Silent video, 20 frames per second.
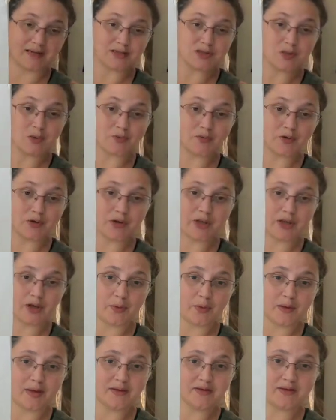So if you're
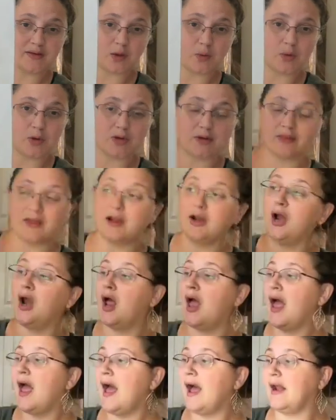curious, go look there.
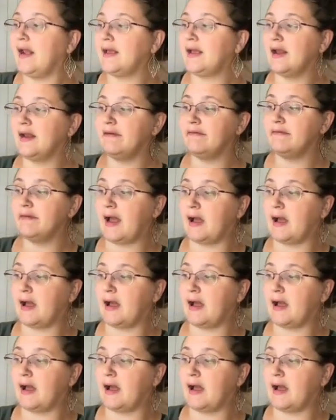And it kind of